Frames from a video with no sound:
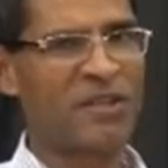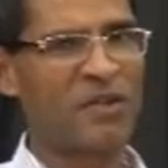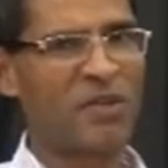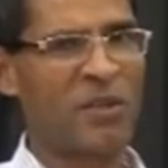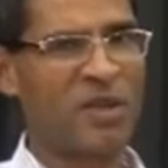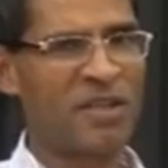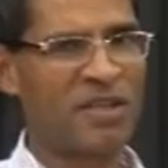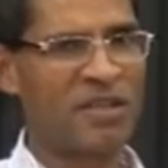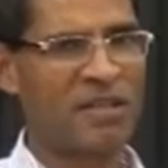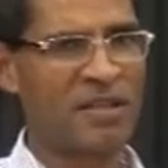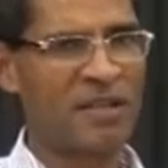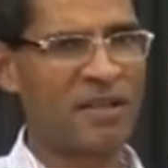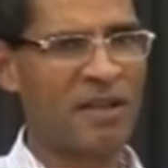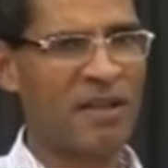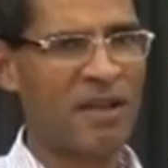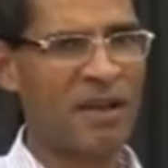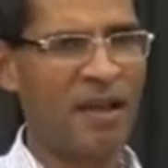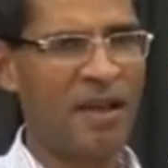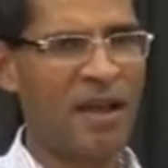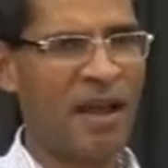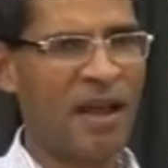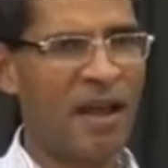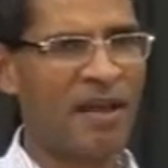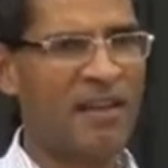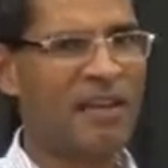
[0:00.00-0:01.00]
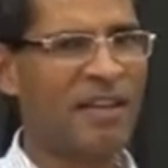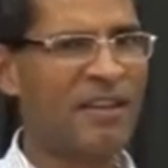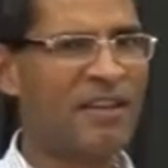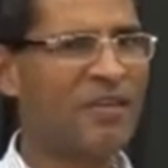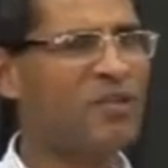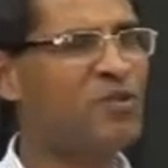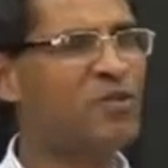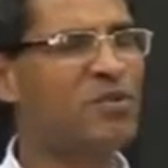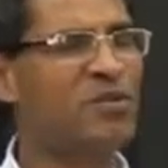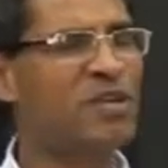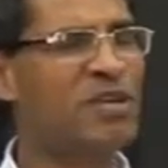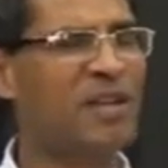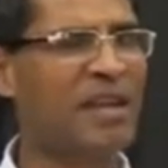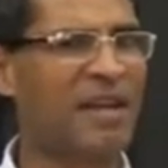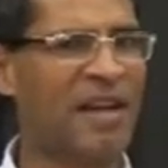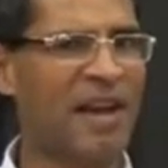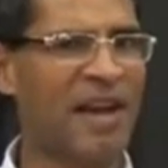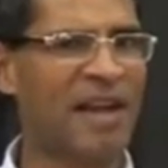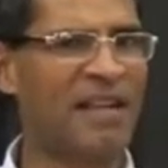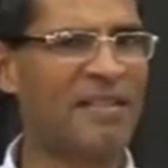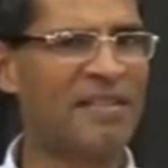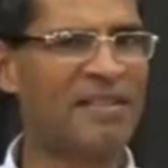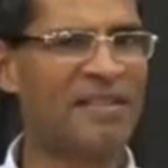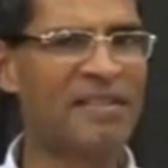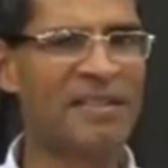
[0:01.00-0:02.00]
question, and then you
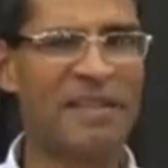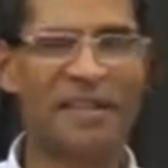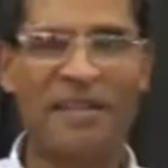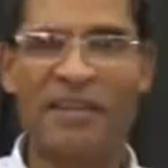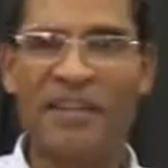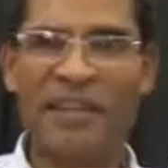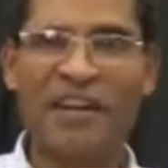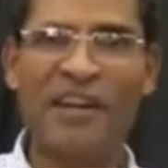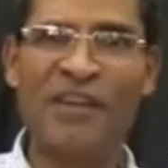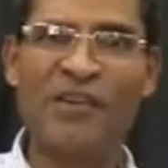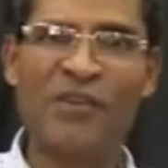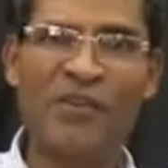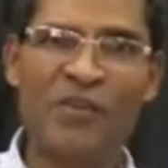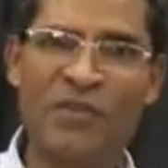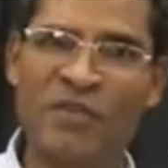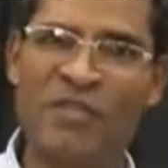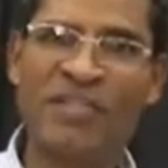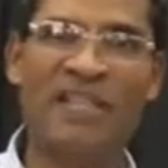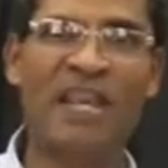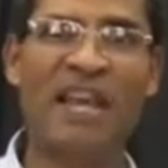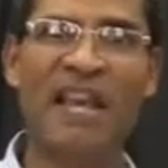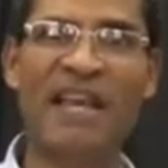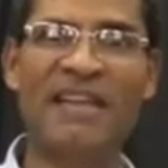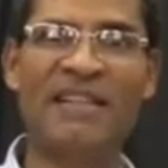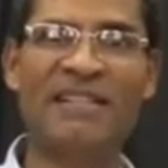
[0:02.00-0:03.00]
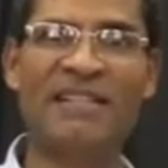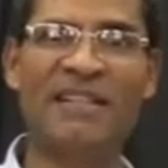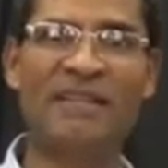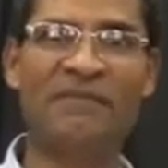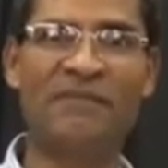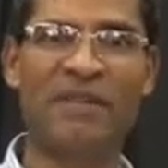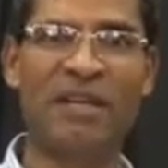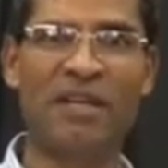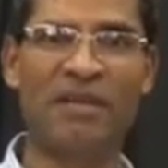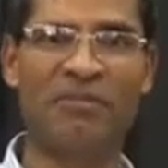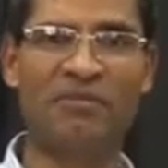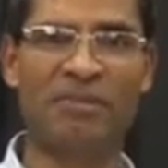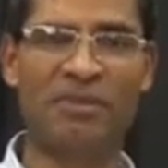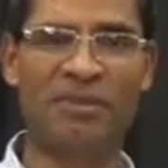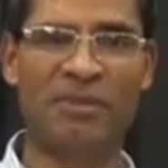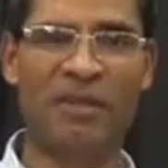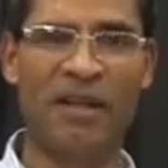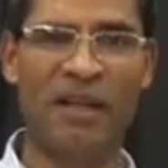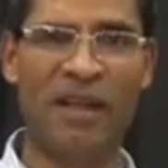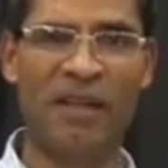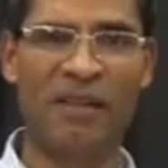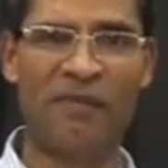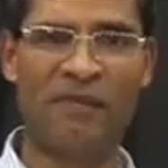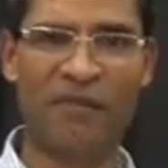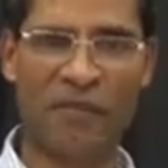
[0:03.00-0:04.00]
realize that there are no scales available
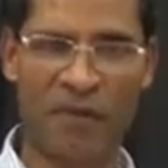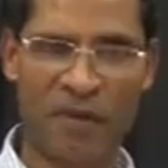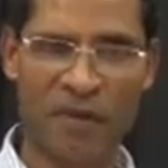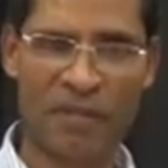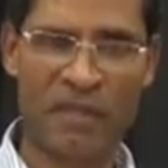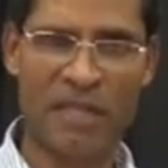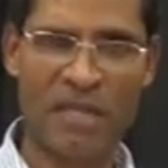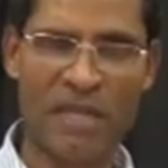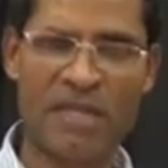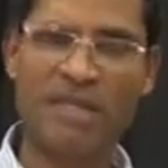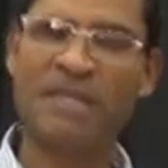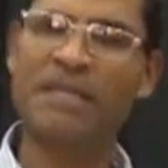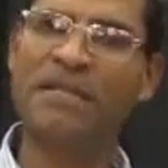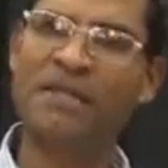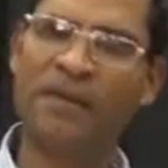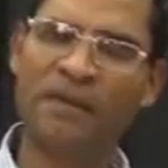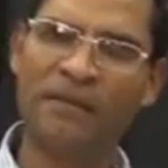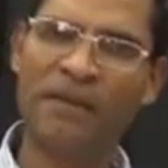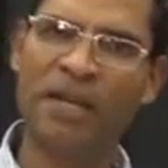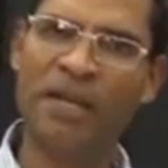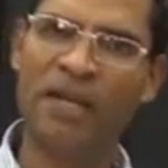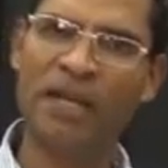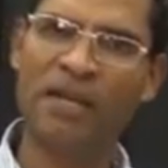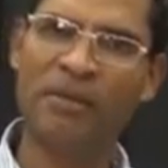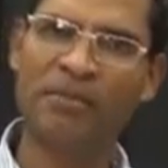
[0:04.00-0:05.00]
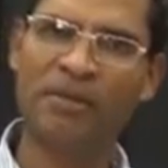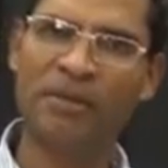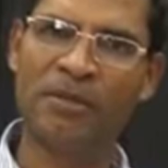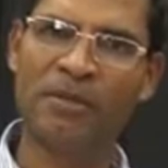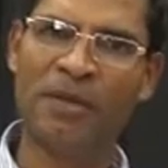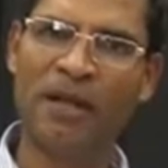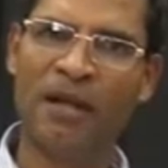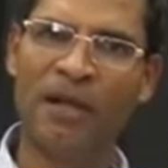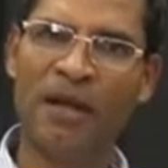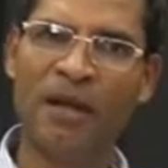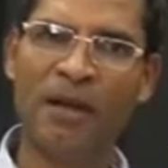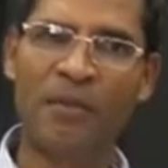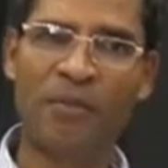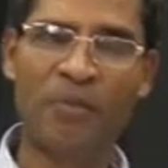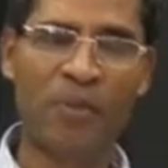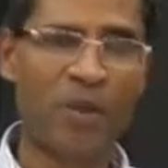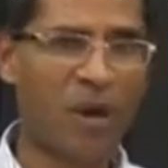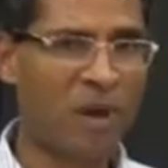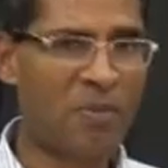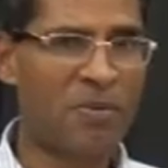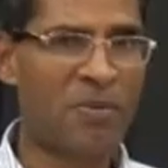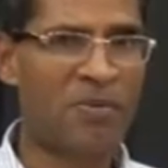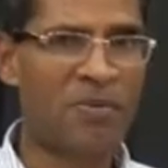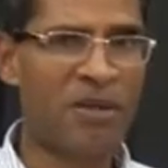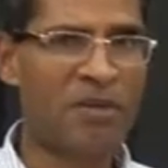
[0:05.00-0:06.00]
for this variable,
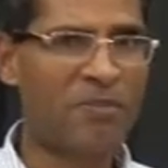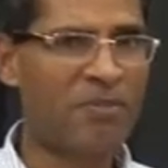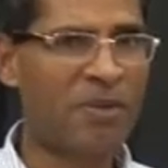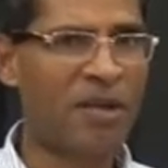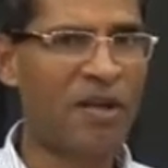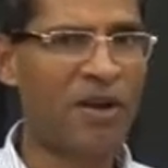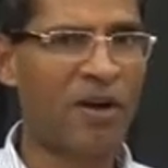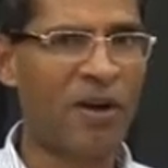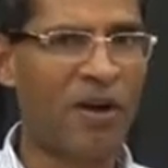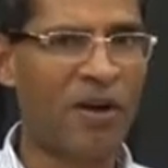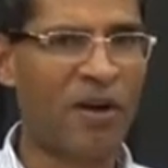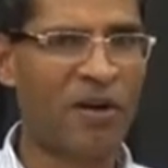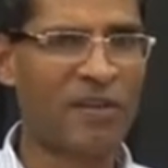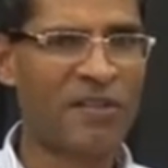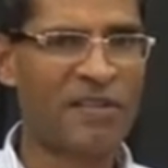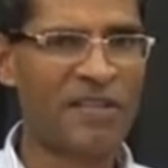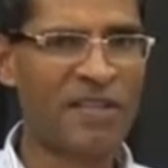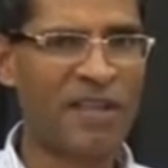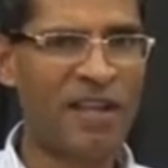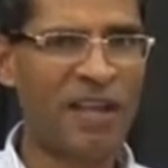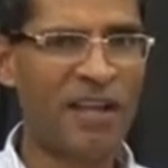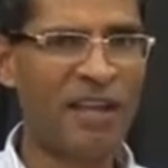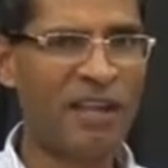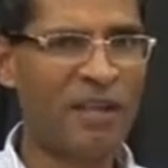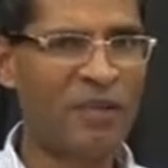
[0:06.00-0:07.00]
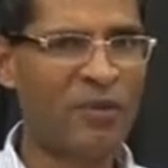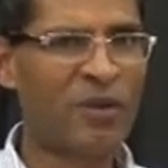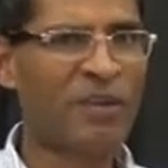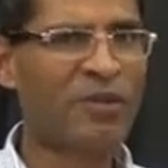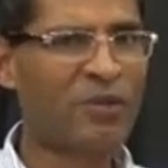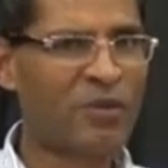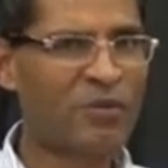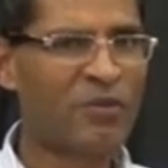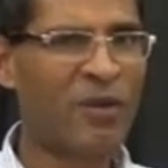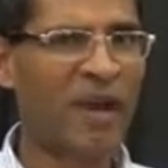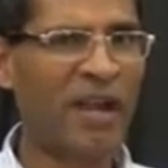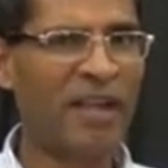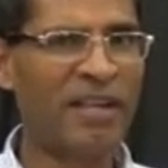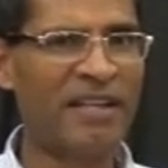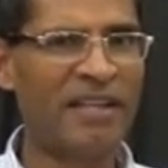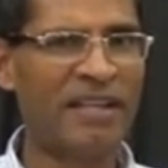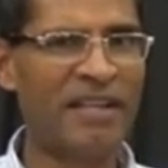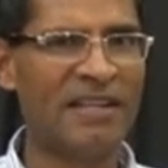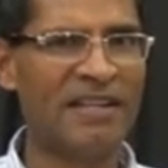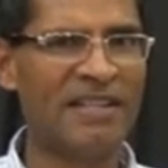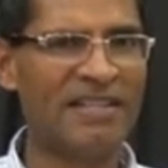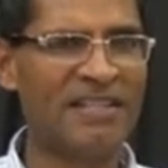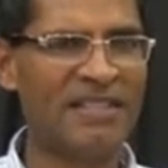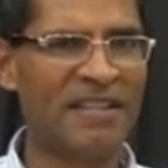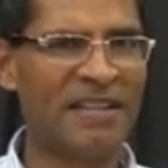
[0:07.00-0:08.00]
probably because you are too
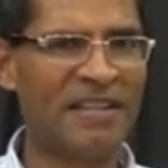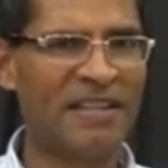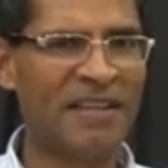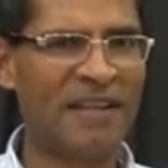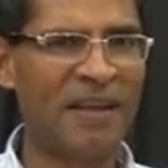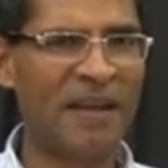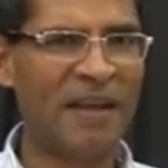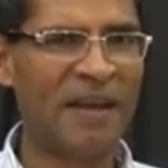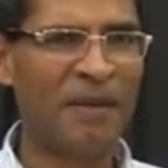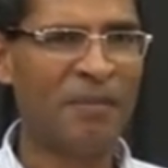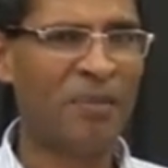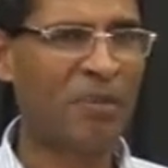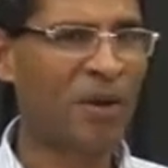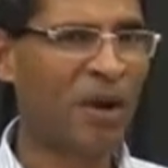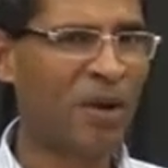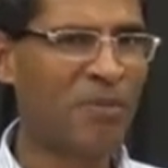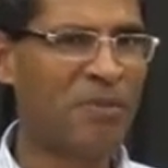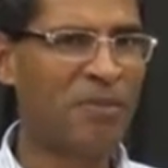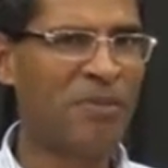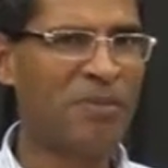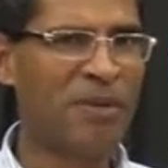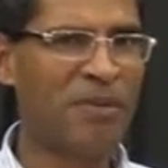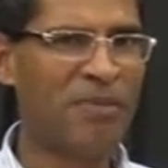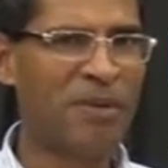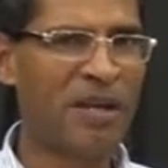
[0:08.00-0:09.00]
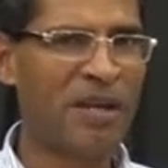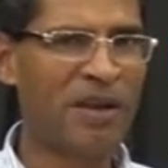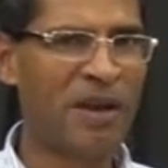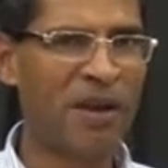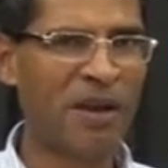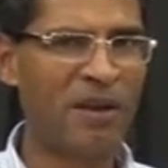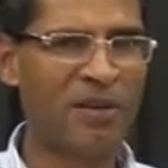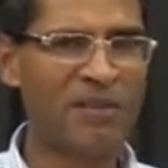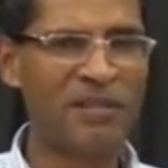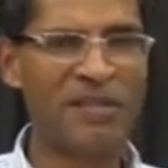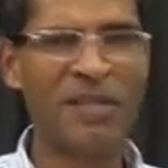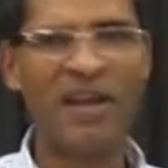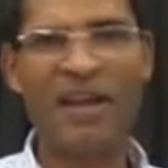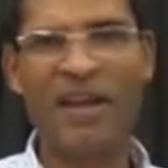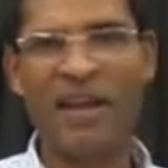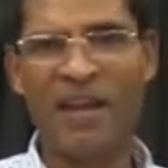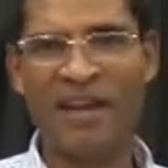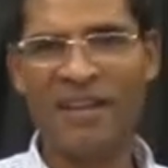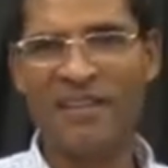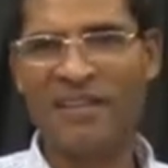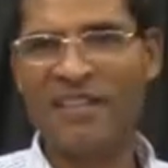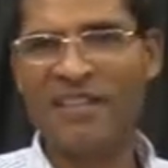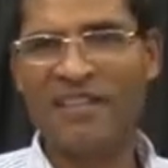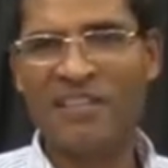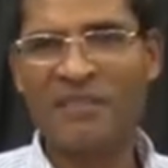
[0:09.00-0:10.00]
idealistic, probably because
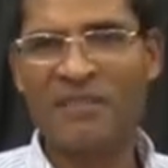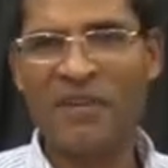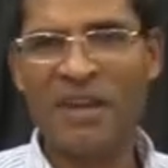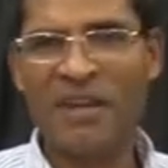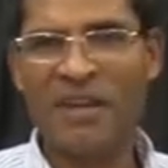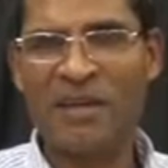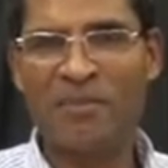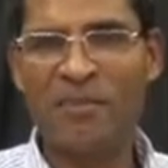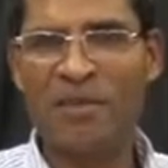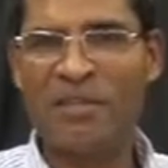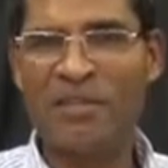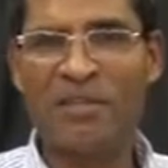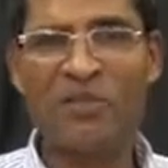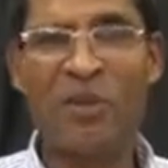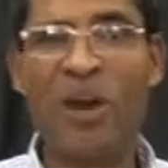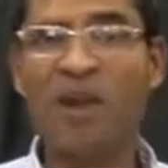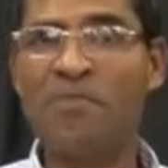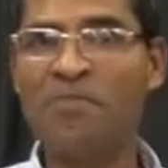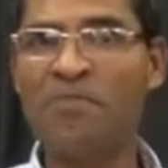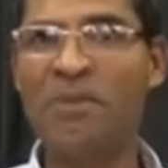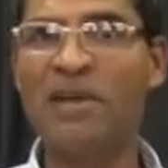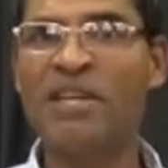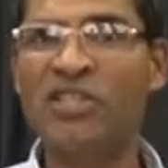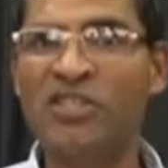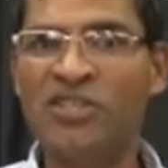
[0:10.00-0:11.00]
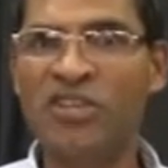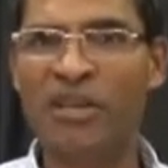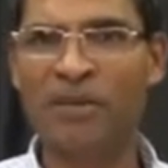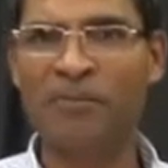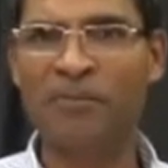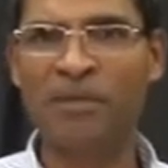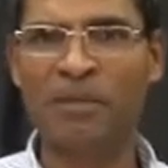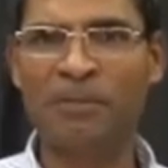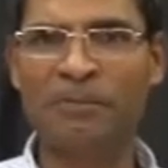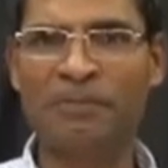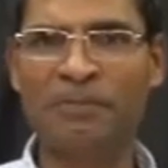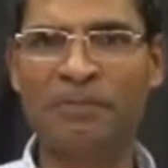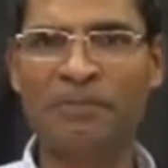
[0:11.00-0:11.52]
this variable is not measurable.